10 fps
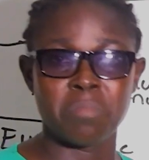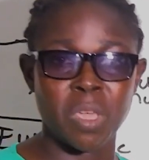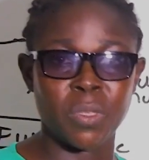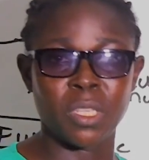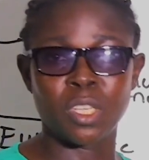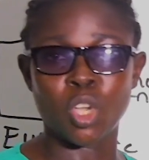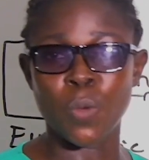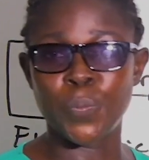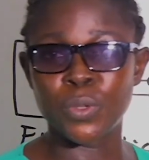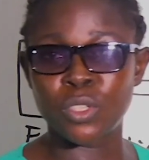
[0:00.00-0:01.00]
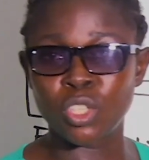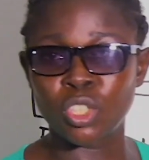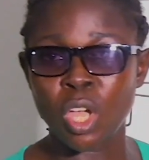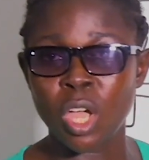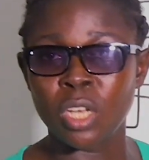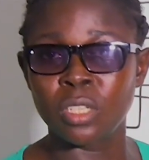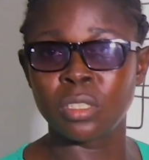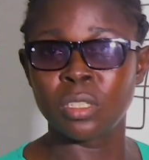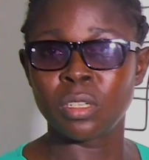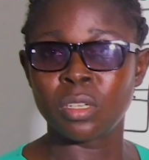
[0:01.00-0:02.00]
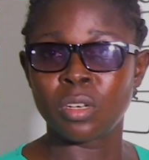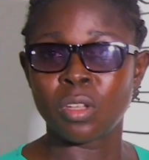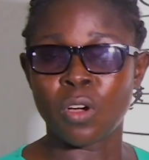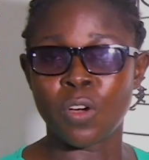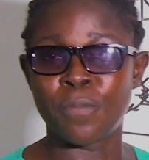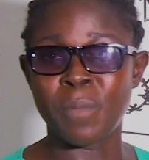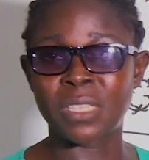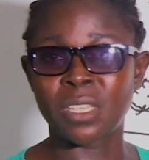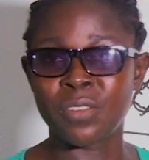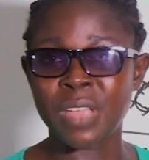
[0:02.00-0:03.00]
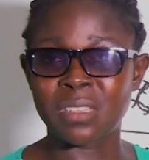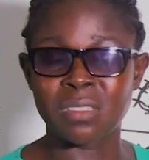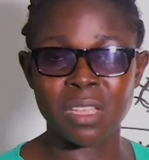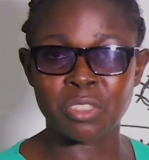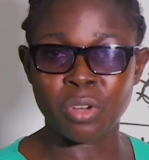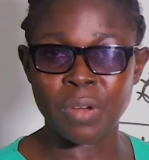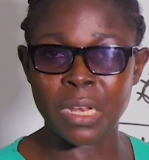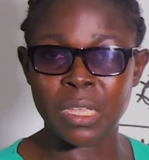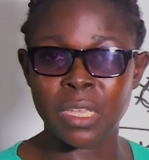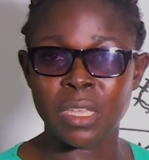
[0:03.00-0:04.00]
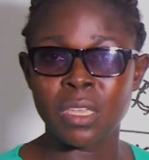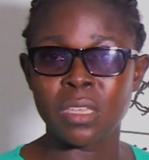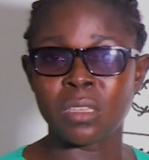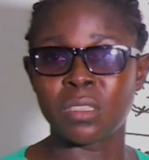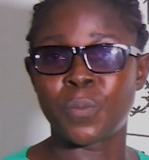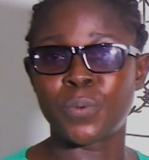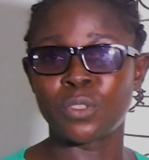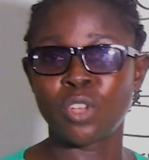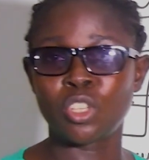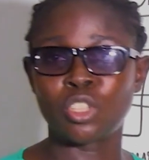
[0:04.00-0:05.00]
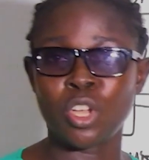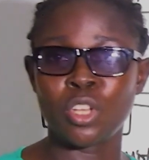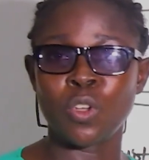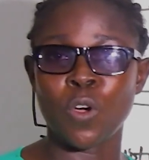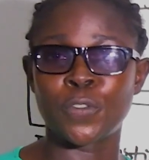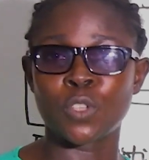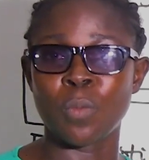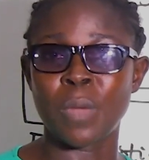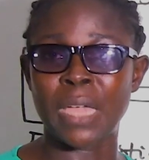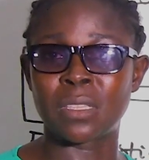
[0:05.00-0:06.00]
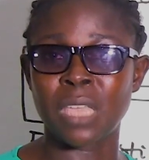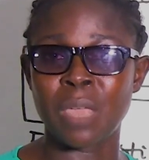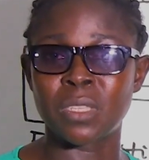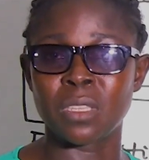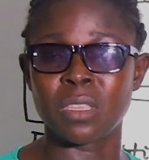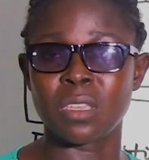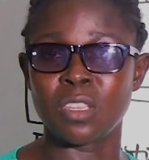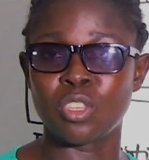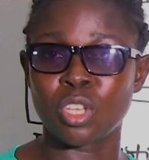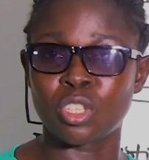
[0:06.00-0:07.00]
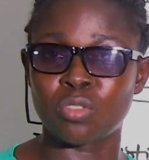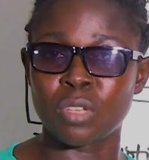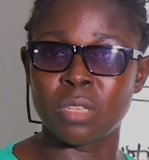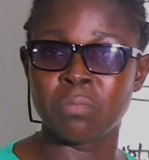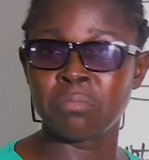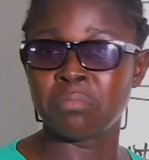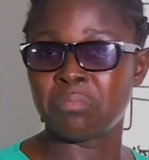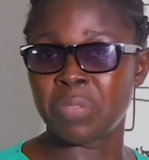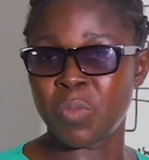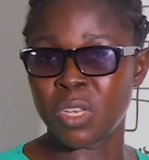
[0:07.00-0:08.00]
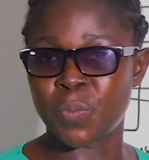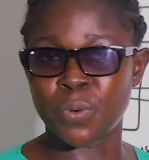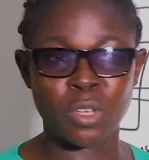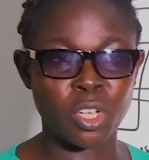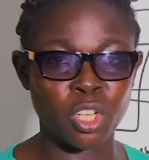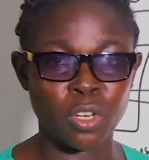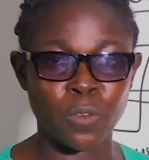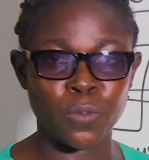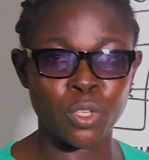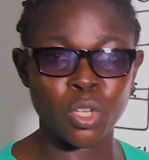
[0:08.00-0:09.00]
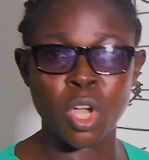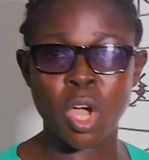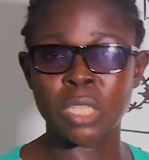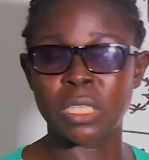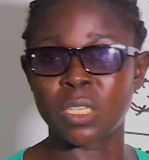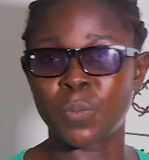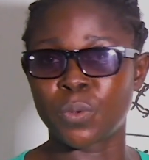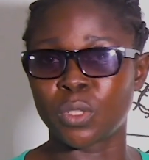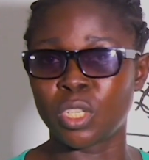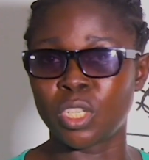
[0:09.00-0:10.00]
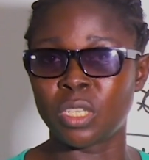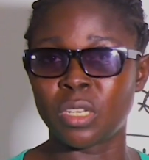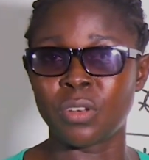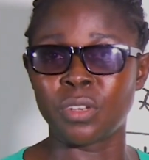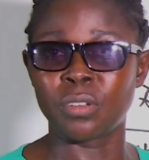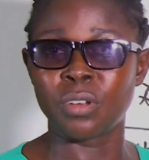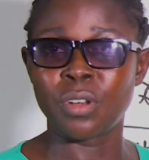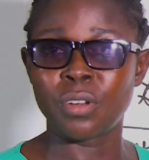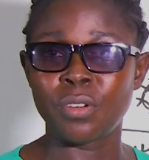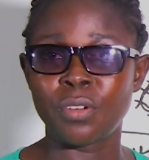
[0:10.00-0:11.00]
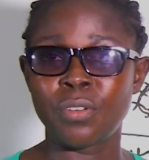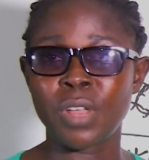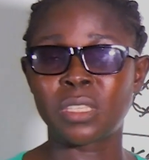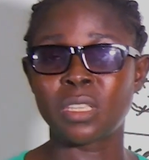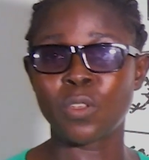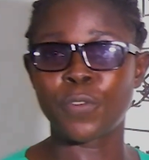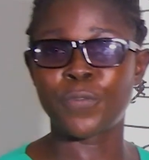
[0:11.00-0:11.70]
Maybe the decomposition of materials naturally, in the production of some items in the industry, maybe in the production of yogurt, in the resin